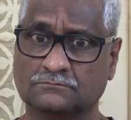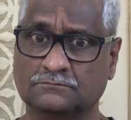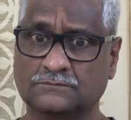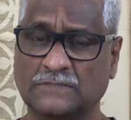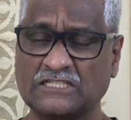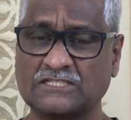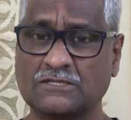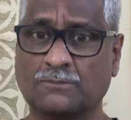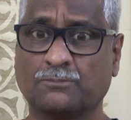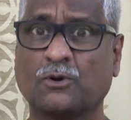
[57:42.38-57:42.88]

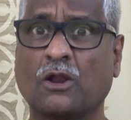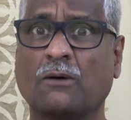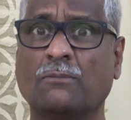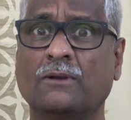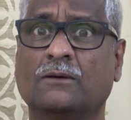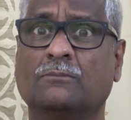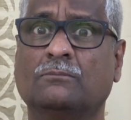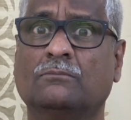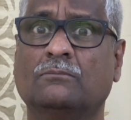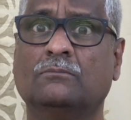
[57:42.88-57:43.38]
That's a
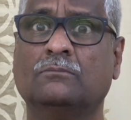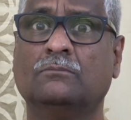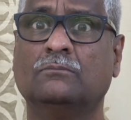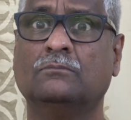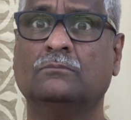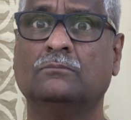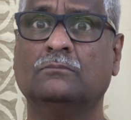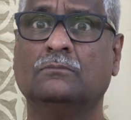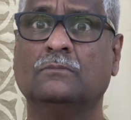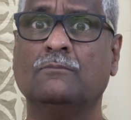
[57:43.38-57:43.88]
problem.
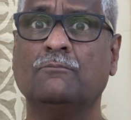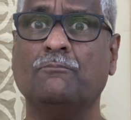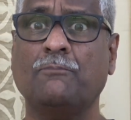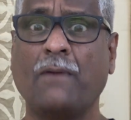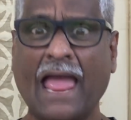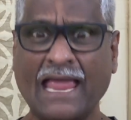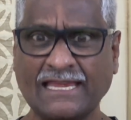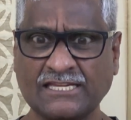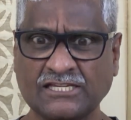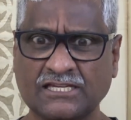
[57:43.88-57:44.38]

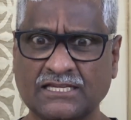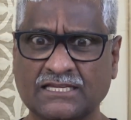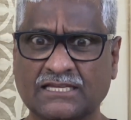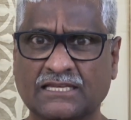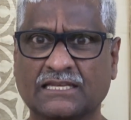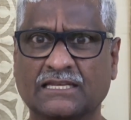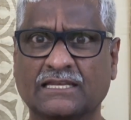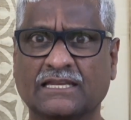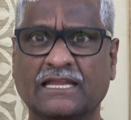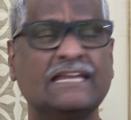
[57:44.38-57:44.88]
Passion.
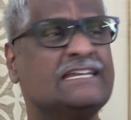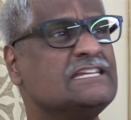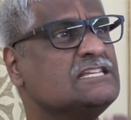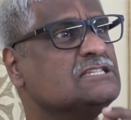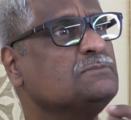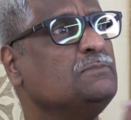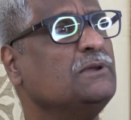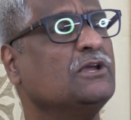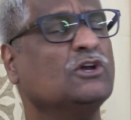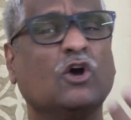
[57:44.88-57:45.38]
It is
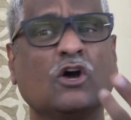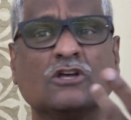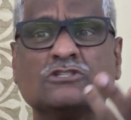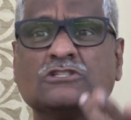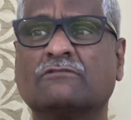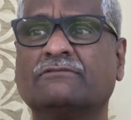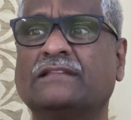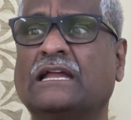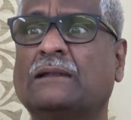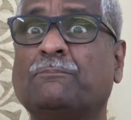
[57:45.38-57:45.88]
because
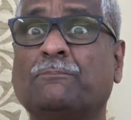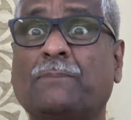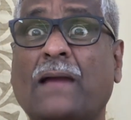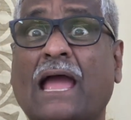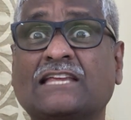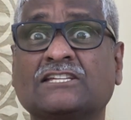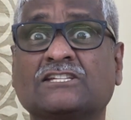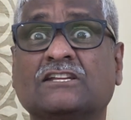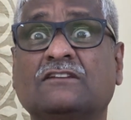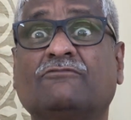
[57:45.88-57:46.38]
of that
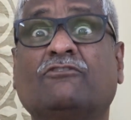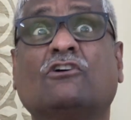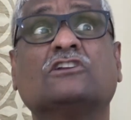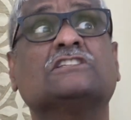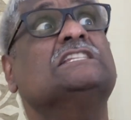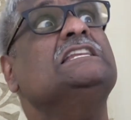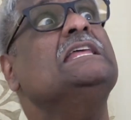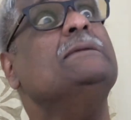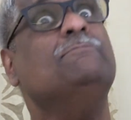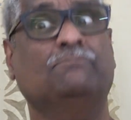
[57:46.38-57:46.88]
passion for
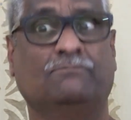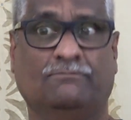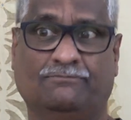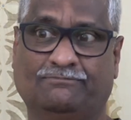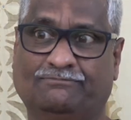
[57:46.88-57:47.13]
sleep.